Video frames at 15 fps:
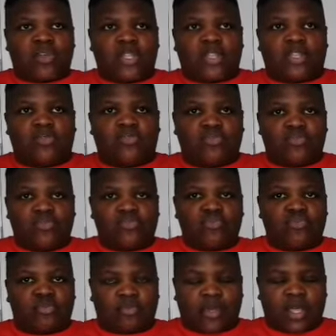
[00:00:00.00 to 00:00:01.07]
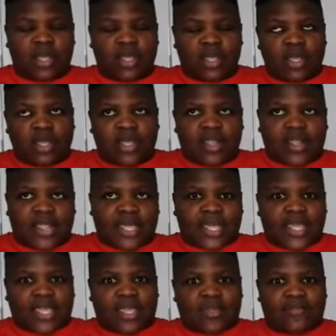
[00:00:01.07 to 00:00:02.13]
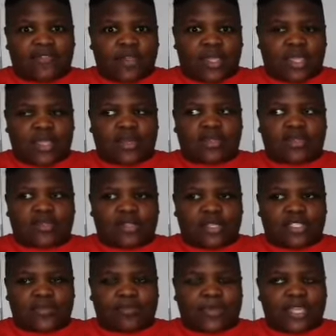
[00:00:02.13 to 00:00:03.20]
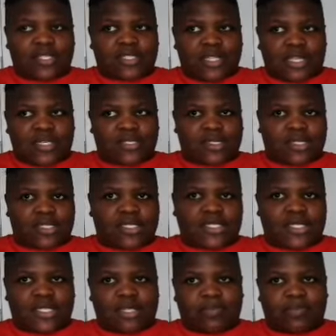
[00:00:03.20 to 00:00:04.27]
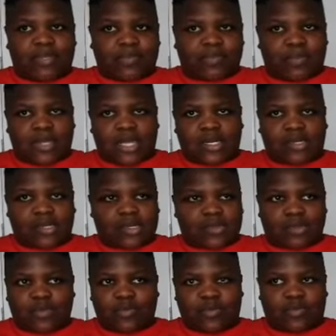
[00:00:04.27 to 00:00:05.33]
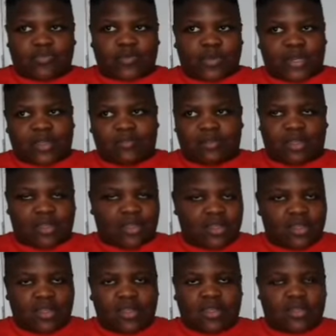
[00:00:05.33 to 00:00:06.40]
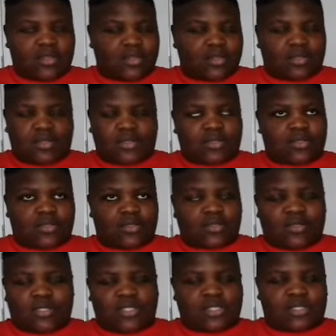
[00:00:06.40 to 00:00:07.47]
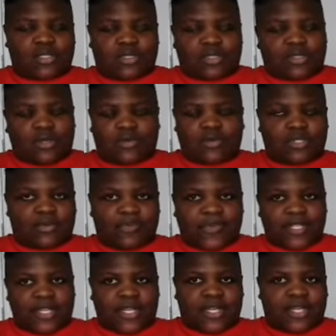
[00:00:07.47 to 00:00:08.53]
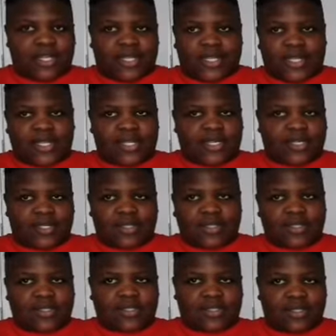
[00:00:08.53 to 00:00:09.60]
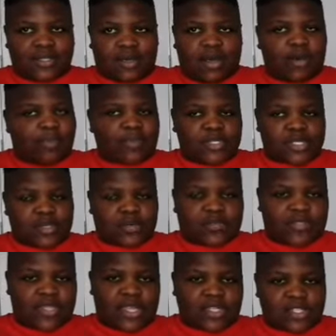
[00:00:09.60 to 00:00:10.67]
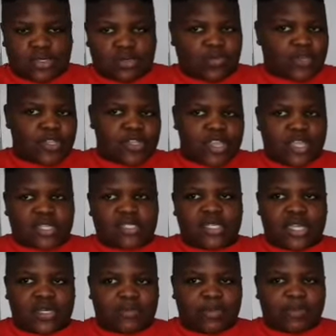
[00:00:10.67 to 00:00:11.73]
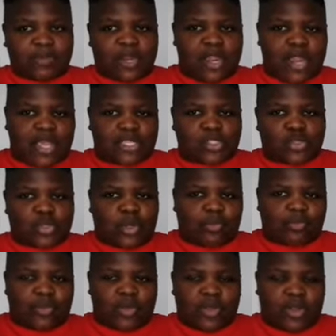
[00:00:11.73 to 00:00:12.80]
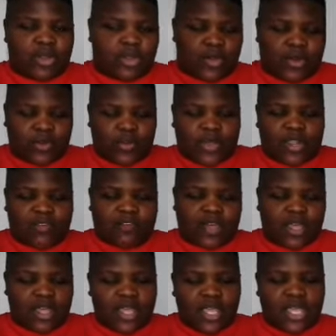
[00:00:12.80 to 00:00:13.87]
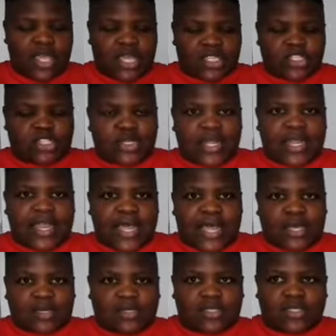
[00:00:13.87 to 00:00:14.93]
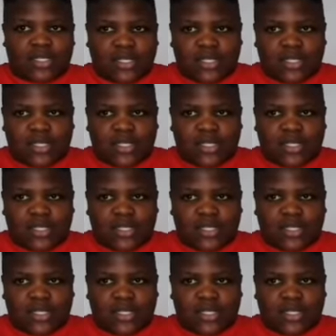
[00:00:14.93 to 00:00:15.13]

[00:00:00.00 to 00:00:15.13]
read the room. Like, if you get into a space and you can see that people are not in the mood for whatever, just don't be like the opposite of that, you know? When you get and people are like somber, whatever, and you are loud,